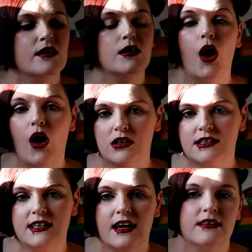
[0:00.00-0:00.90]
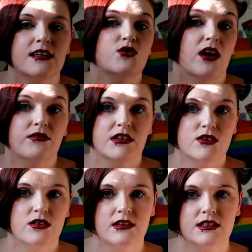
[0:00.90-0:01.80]
lost and they drive
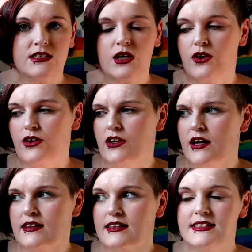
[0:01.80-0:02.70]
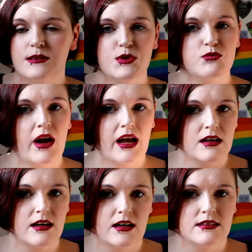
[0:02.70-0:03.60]
into this town and they seem to
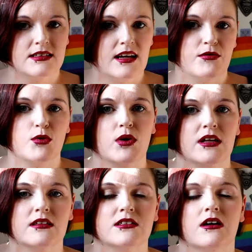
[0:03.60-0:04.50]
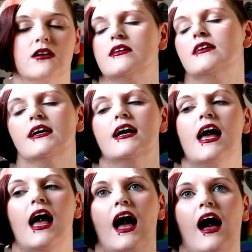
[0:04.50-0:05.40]
recognize everyone in the town
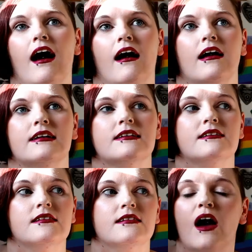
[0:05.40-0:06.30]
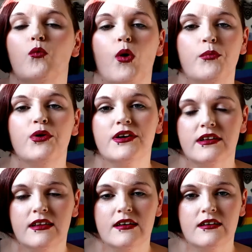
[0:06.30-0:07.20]
and at one
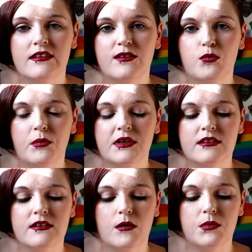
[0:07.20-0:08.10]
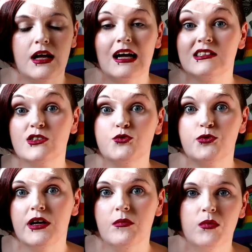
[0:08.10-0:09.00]
point the the woman in the couple has a
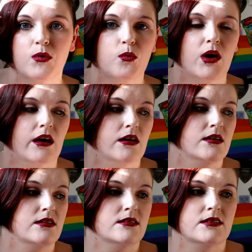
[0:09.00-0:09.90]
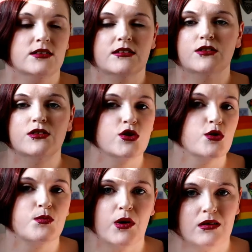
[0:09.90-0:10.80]
dream where there's a
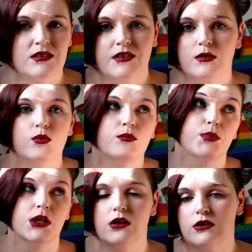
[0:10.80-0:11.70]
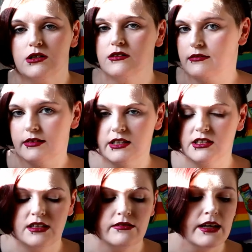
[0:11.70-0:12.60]
jukebox filled with blood very
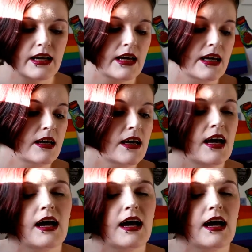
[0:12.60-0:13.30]
Stephen Kingy